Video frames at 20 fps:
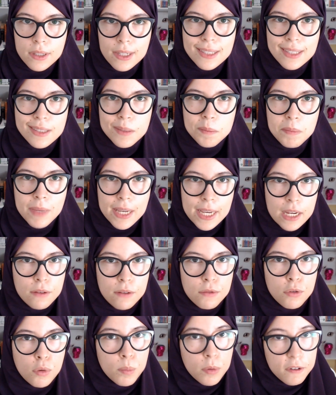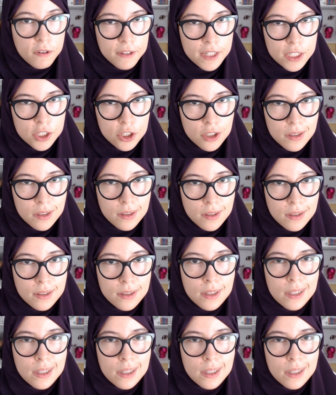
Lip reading: is made for professionals.